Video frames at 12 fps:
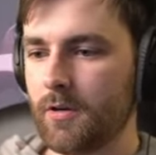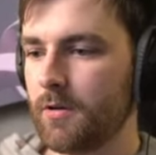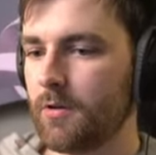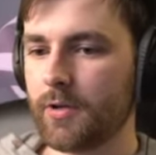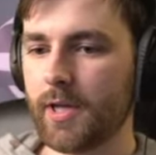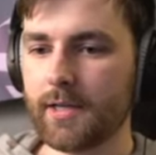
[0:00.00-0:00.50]

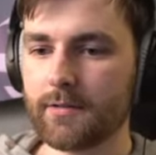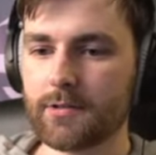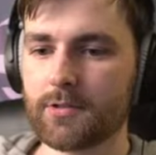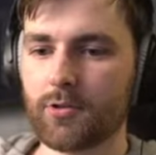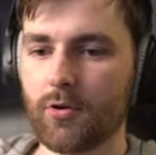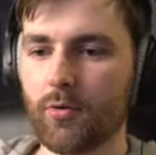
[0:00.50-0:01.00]
Okay,
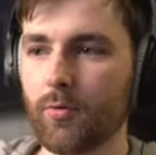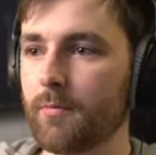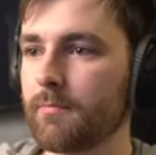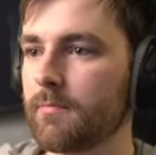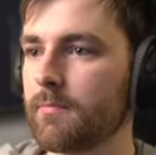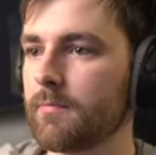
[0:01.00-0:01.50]
so
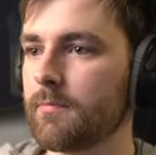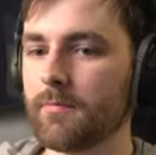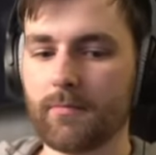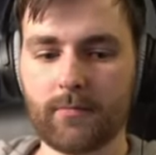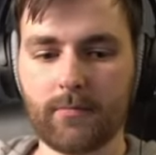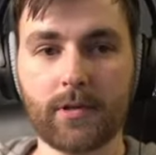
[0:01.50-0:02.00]

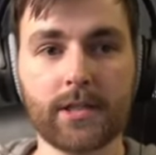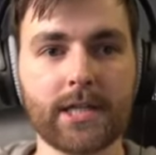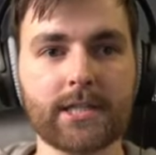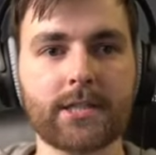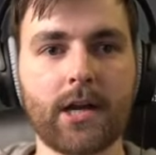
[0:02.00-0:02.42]
that's